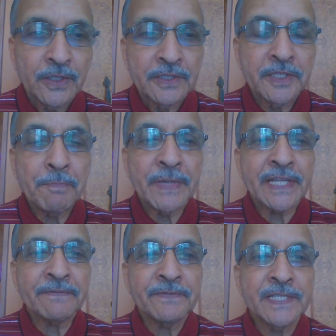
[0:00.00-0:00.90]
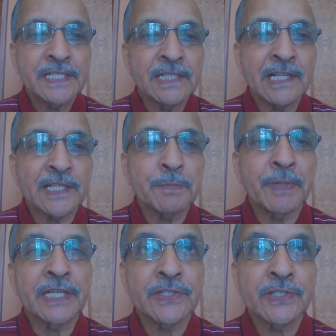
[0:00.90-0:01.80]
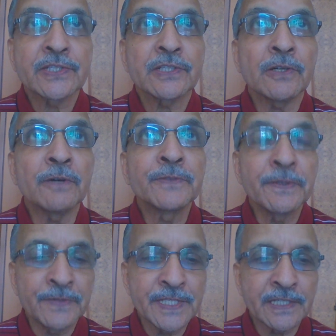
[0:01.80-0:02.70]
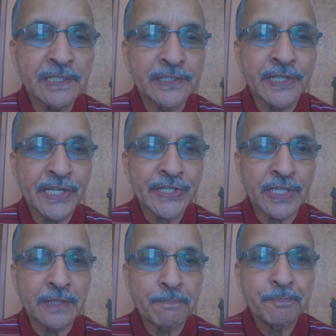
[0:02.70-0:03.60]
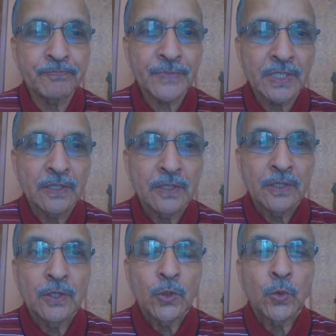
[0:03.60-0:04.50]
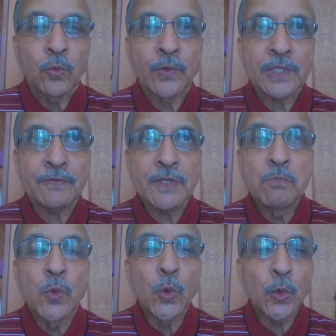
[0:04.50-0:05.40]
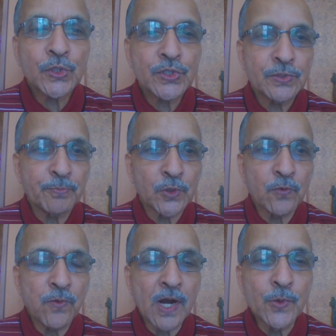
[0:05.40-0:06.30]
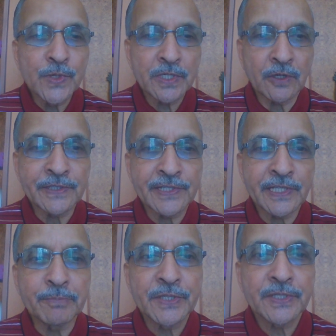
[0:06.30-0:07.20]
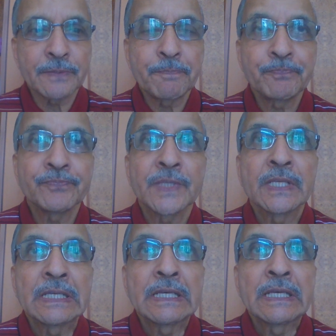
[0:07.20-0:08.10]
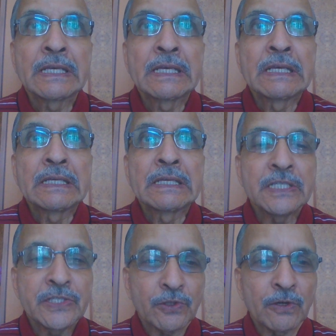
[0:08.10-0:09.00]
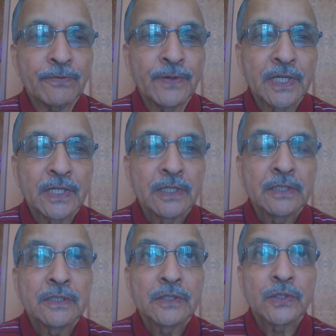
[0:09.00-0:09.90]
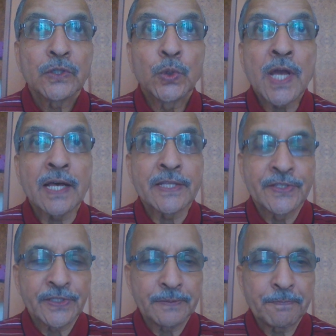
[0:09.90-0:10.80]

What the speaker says: the metaphysical aspects of the physical creation, one of the most profound concepts is of gunas.